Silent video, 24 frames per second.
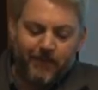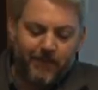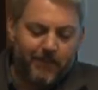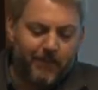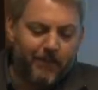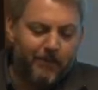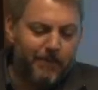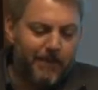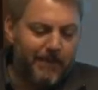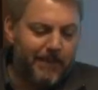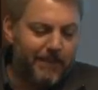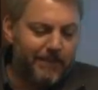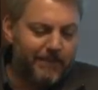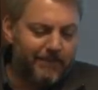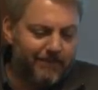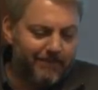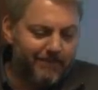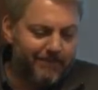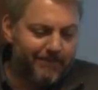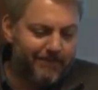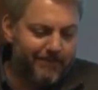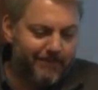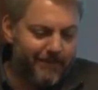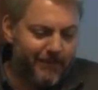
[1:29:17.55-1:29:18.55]
Oh man,
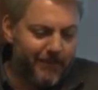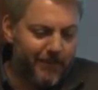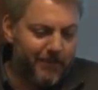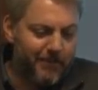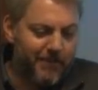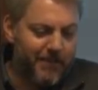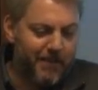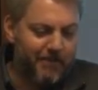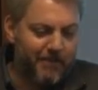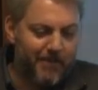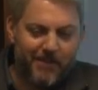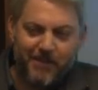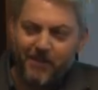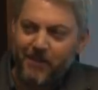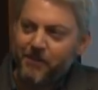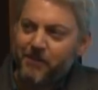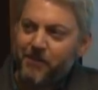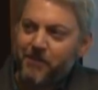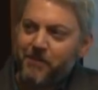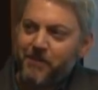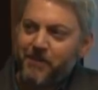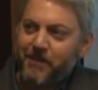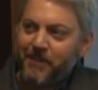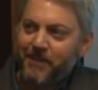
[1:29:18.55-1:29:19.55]
don't take myself
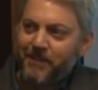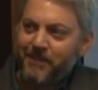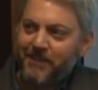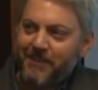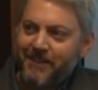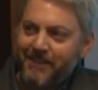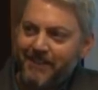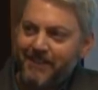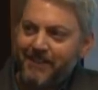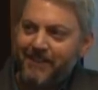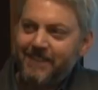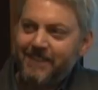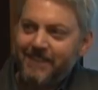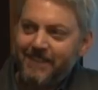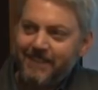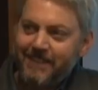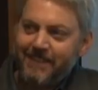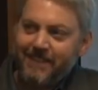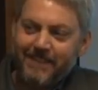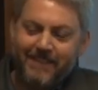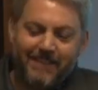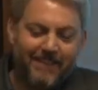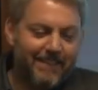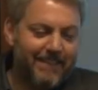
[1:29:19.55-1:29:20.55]
so seriously.
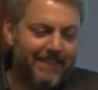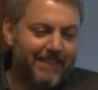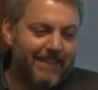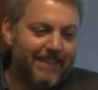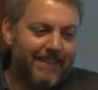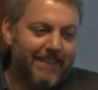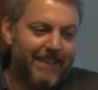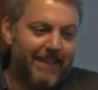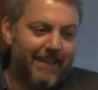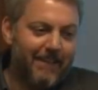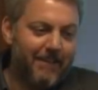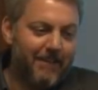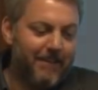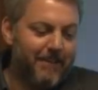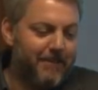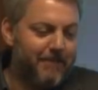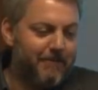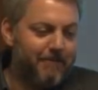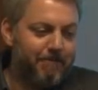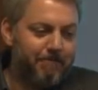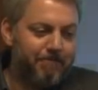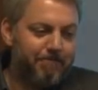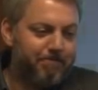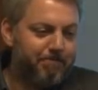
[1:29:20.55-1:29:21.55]
I don't know.
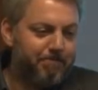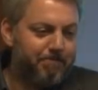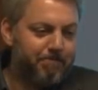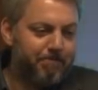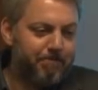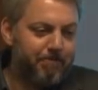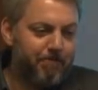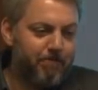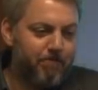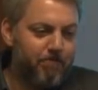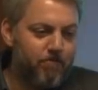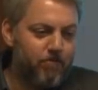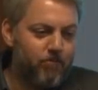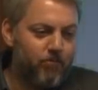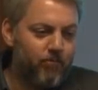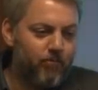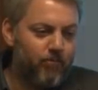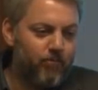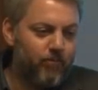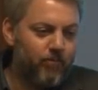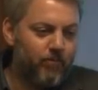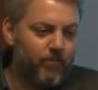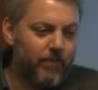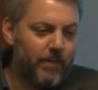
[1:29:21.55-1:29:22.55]

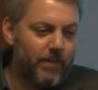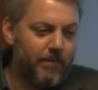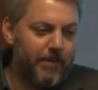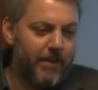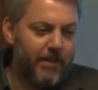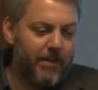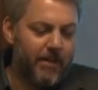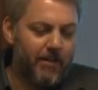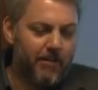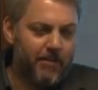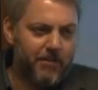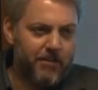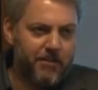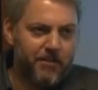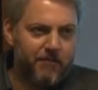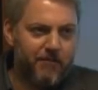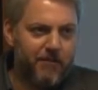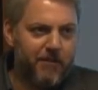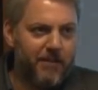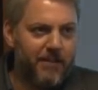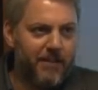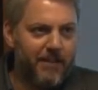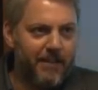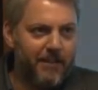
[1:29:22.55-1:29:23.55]
I mean, college is a
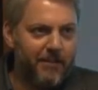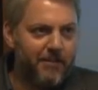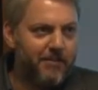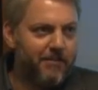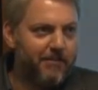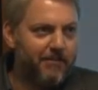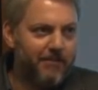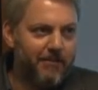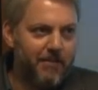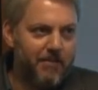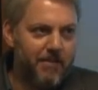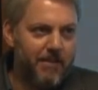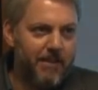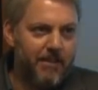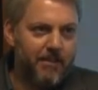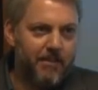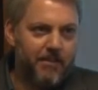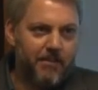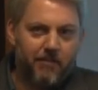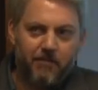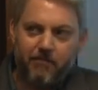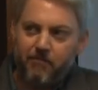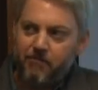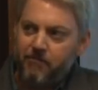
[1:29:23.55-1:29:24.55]
fun age. I mean,
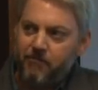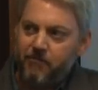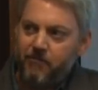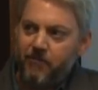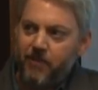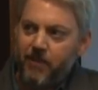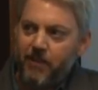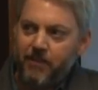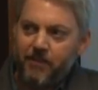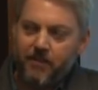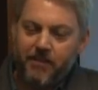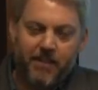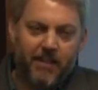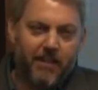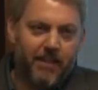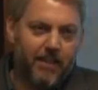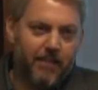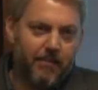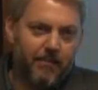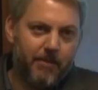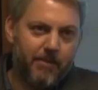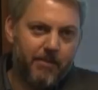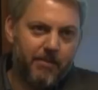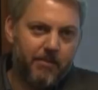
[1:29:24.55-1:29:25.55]
it's a fun
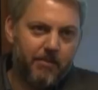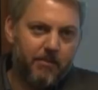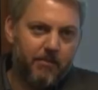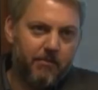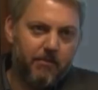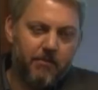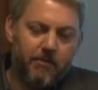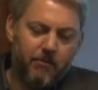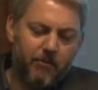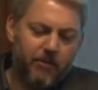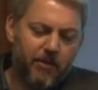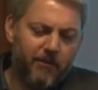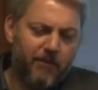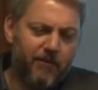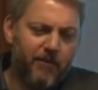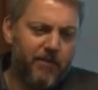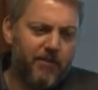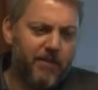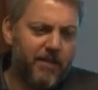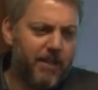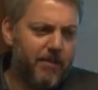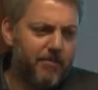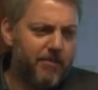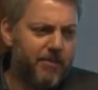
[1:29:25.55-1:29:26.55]
time. It's the, one of the few
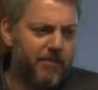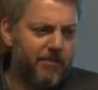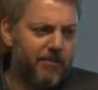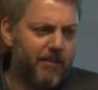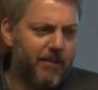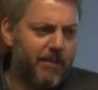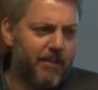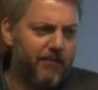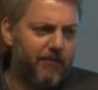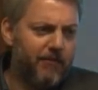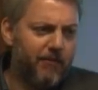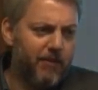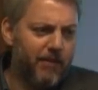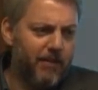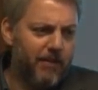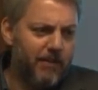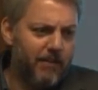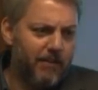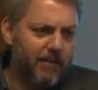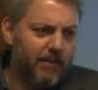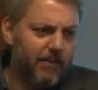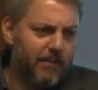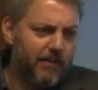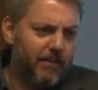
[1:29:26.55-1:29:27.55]
times in your life
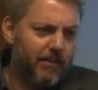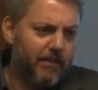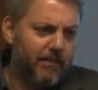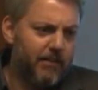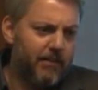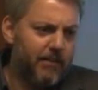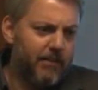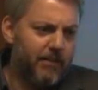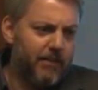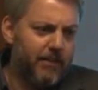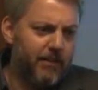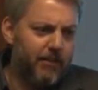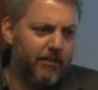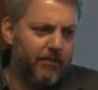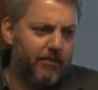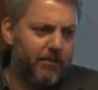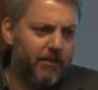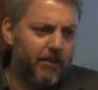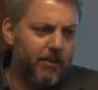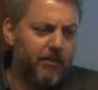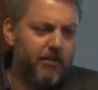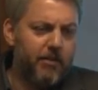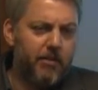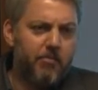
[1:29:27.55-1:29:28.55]
where you know,
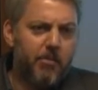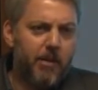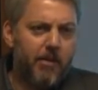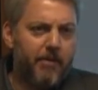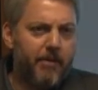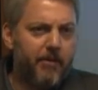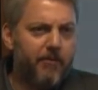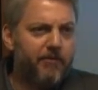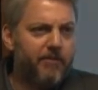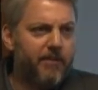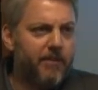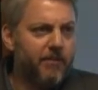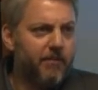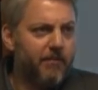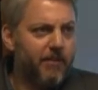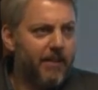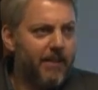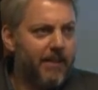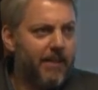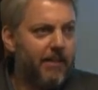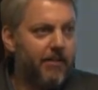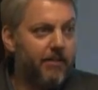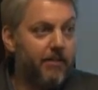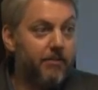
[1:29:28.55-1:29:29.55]
although you probably don't feel it
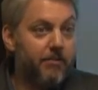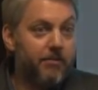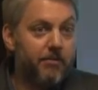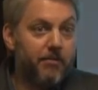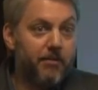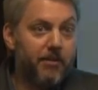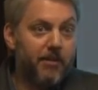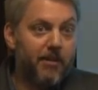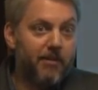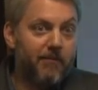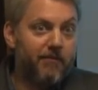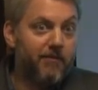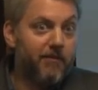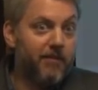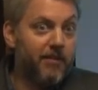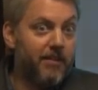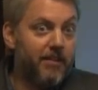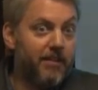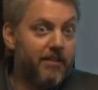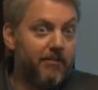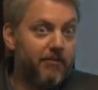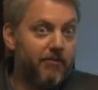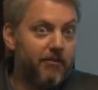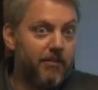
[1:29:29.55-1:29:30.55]
right now, you truly are
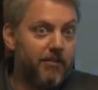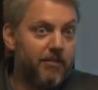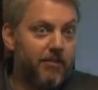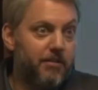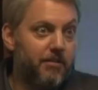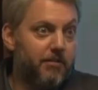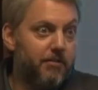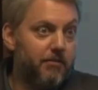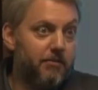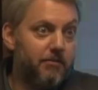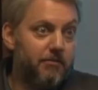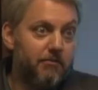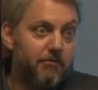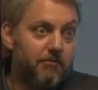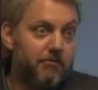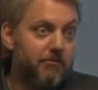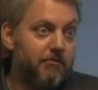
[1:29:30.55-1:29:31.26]
free once you,